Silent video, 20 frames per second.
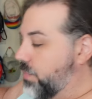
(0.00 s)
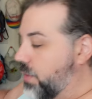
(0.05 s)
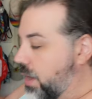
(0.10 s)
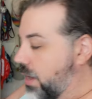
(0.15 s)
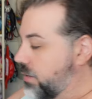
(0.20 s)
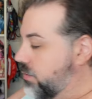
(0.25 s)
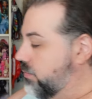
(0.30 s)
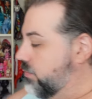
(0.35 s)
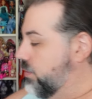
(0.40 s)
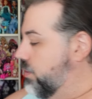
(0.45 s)

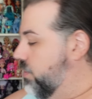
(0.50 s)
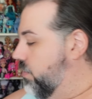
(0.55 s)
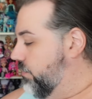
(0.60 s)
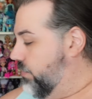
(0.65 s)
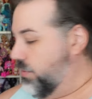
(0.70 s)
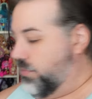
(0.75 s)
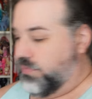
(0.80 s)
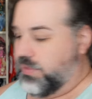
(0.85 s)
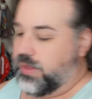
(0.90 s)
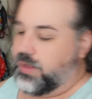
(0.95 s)
I don't know if
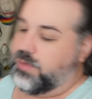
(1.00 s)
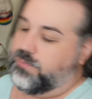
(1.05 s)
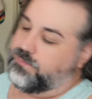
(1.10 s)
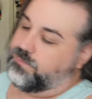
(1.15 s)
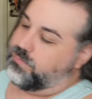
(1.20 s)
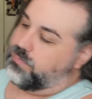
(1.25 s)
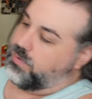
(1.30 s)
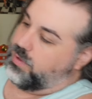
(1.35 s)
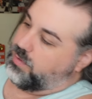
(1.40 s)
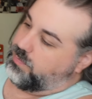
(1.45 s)
there's like a,
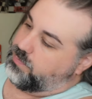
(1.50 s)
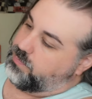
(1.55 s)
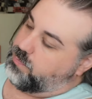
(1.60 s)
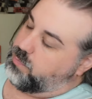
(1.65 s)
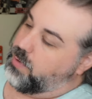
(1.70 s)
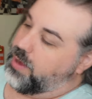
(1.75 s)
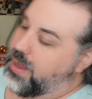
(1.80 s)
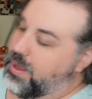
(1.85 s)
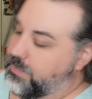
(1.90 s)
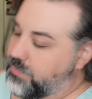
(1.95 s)
a
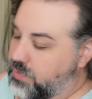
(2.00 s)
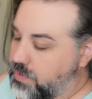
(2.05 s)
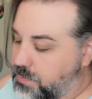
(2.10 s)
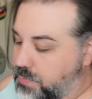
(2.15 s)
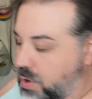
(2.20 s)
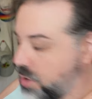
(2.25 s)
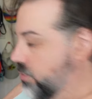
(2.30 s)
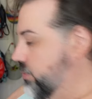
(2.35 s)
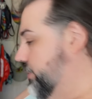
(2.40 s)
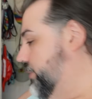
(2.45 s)
way I'm
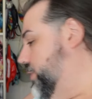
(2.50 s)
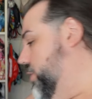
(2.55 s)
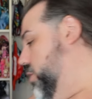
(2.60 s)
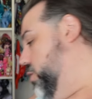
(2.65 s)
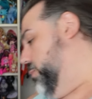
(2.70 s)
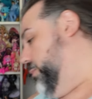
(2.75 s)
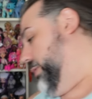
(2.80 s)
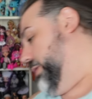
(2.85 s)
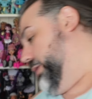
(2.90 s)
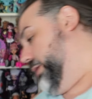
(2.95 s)
supposed to
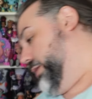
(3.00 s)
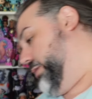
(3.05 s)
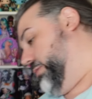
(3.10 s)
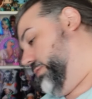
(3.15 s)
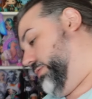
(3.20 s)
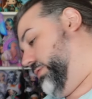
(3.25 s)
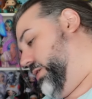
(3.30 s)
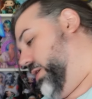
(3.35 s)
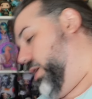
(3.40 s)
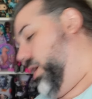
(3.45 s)
open
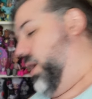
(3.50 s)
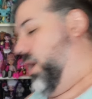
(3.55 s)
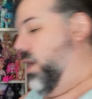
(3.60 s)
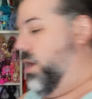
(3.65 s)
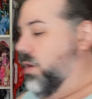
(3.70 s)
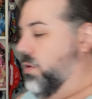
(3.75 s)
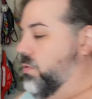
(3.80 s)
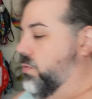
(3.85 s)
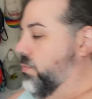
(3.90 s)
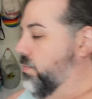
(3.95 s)
this.
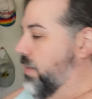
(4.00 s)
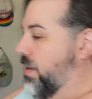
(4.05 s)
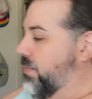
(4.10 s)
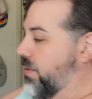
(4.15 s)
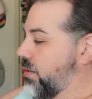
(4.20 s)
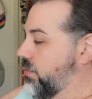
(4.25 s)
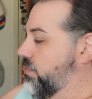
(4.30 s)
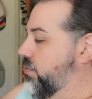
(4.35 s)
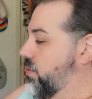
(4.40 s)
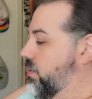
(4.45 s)
Oh,
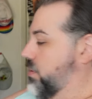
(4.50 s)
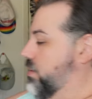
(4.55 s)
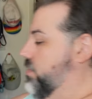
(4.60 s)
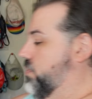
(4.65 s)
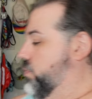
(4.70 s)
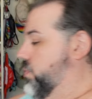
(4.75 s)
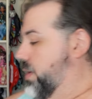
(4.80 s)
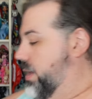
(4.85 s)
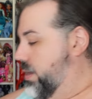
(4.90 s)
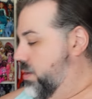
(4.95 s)
maybe I'll do it
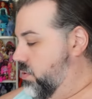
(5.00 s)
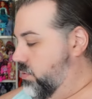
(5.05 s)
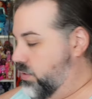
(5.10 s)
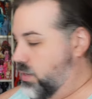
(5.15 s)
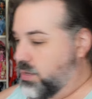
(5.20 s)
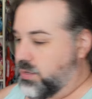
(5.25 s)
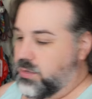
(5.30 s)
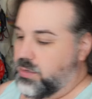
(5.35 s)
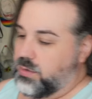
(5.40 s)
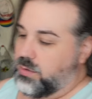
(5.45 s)
this way. Hold
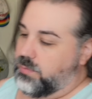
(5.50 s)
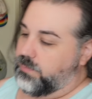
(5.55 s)
on.